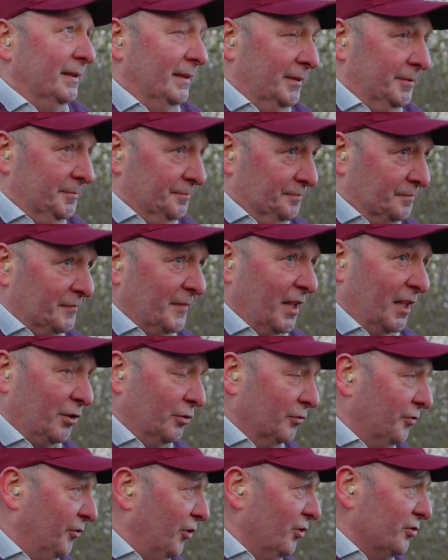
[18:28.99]
And
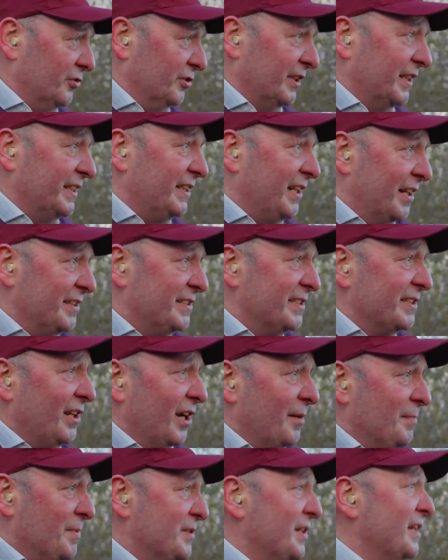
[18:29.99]
unfortunately,
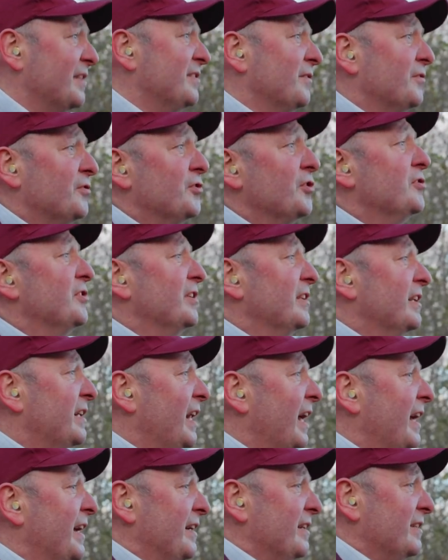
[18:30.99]
99% of shooting
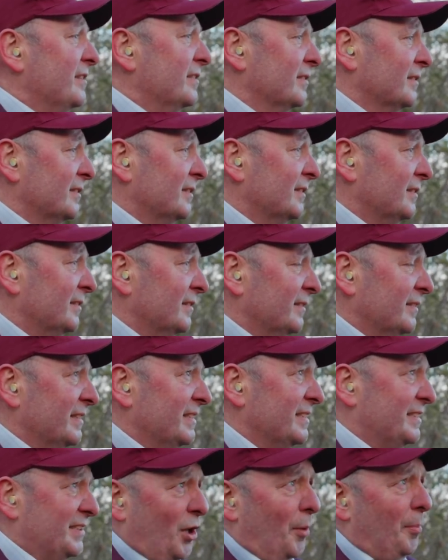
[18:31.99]
clays
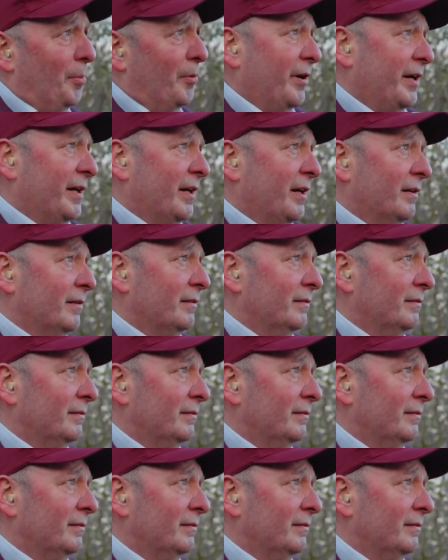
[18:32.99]
is the operator.